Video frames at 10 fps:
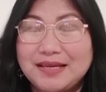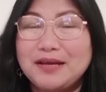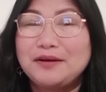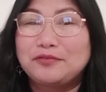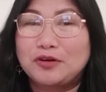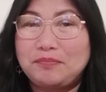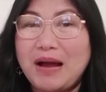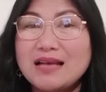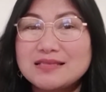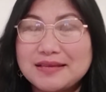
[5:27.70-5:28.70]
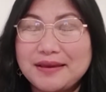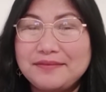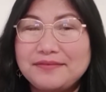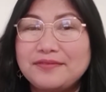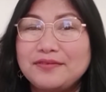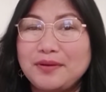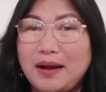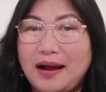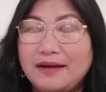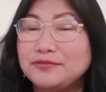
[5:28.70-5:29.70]
For passive, you
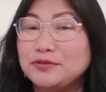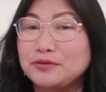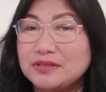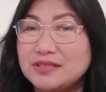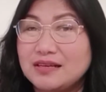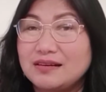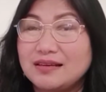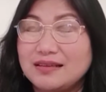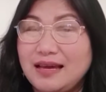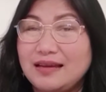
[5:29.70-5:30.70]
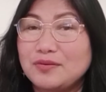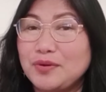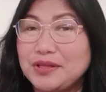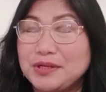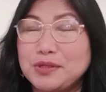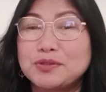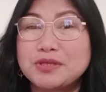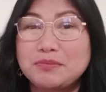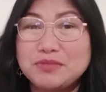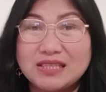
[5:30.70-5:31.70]
have to consider again whether your
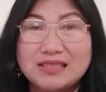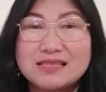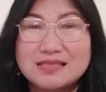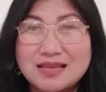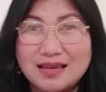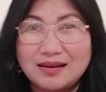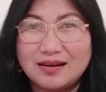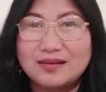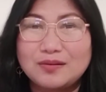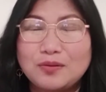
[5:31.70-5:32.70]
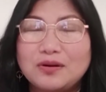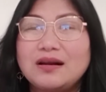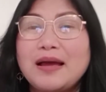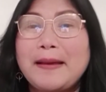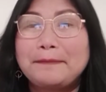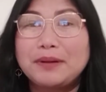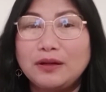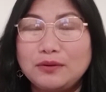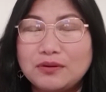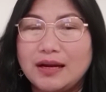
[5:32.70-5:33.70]
subject is singular or
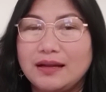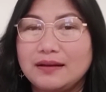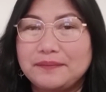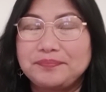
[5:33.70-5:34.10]
plural.